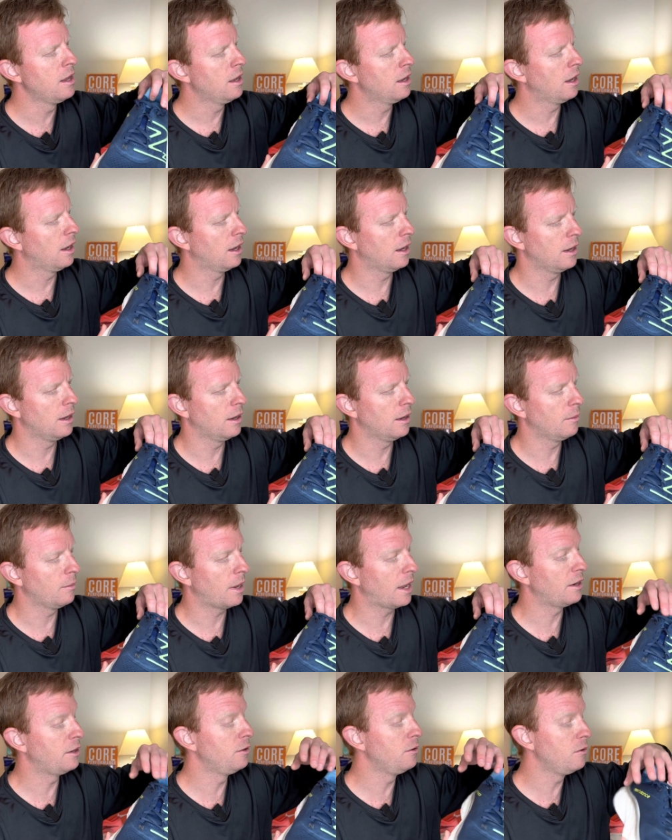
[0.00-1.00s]

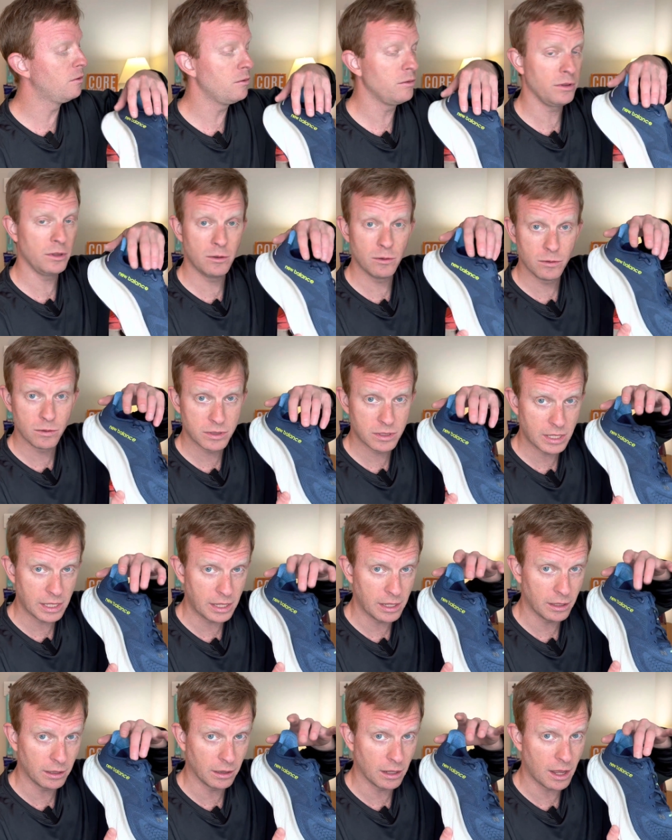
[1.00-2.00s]
I do use
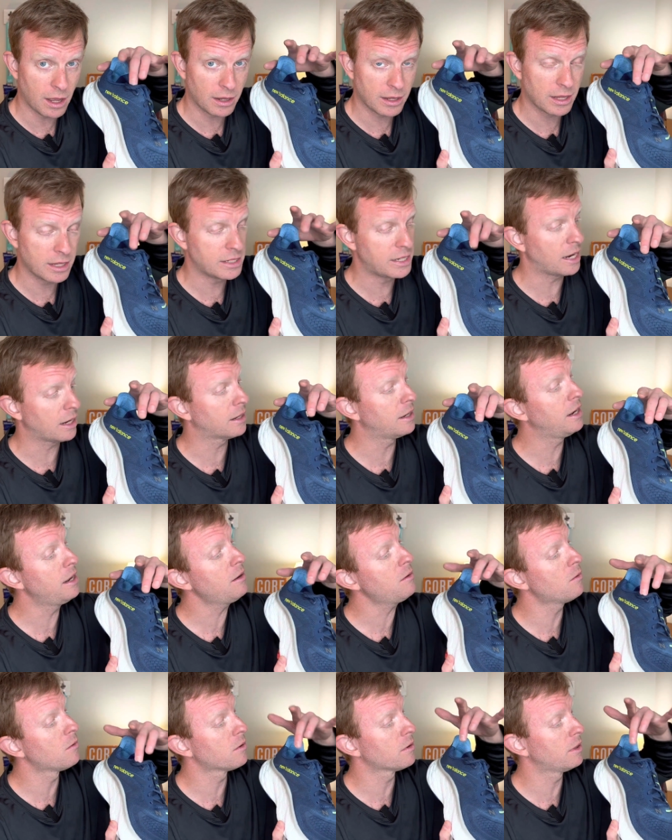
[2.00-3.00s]
the lock
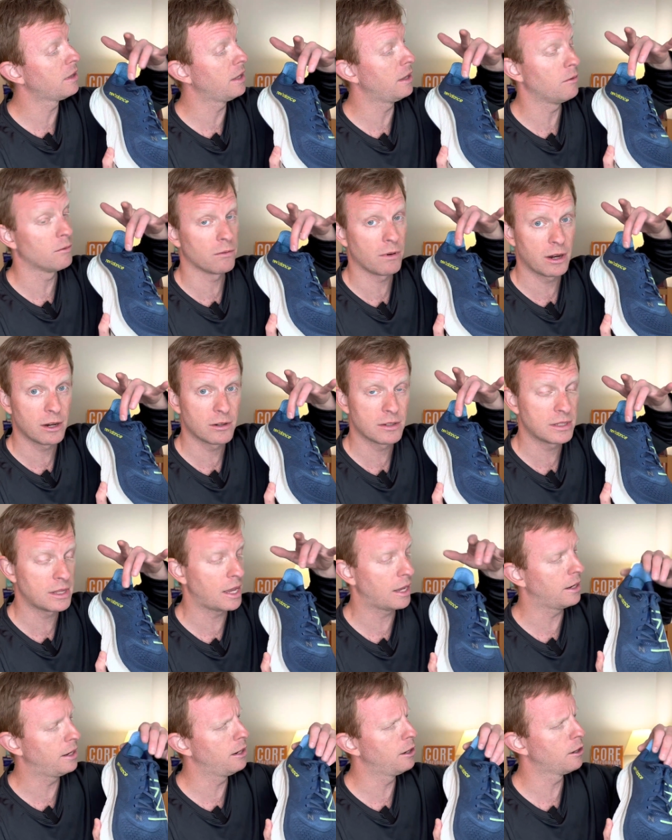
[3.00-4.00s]
technique or the runner's
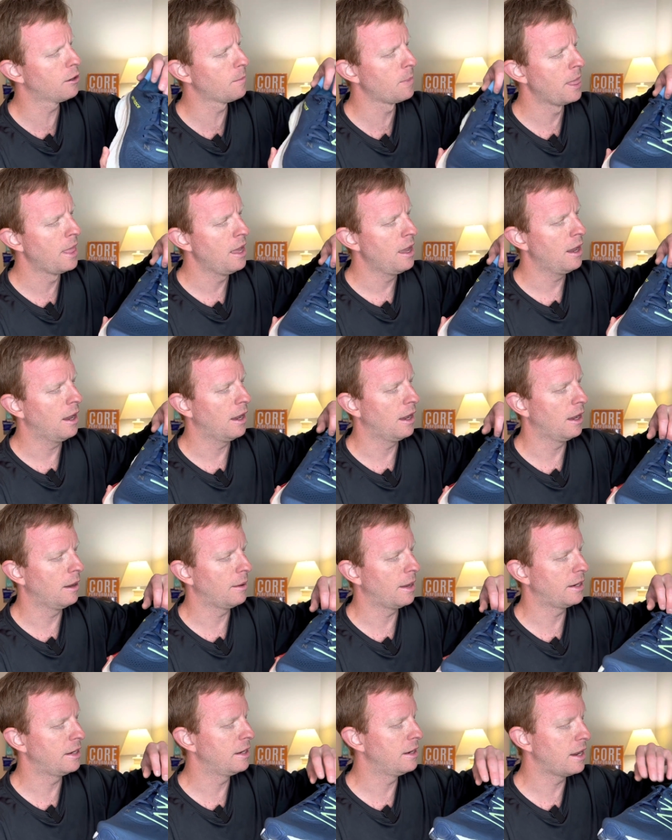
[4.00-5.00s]
knot here.
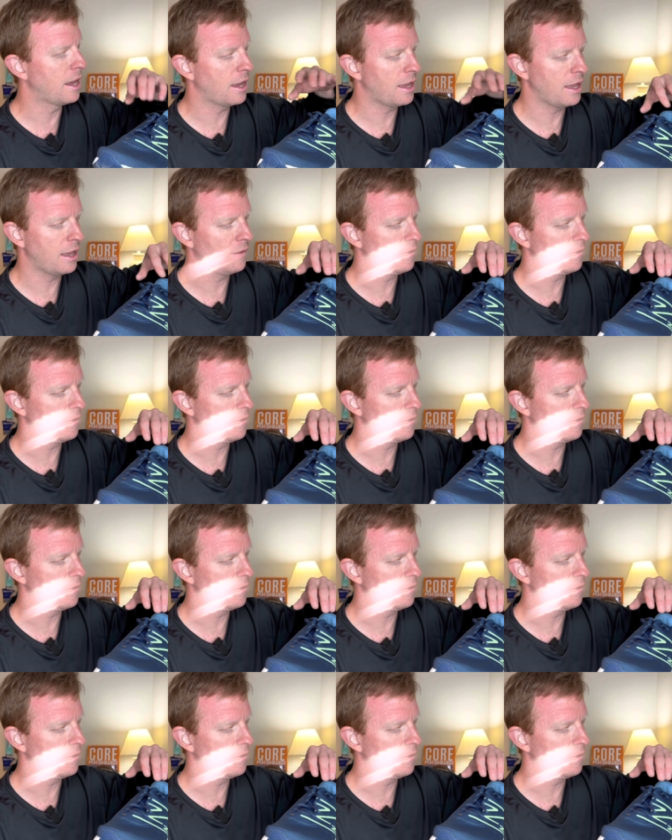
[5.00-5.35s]
I did not have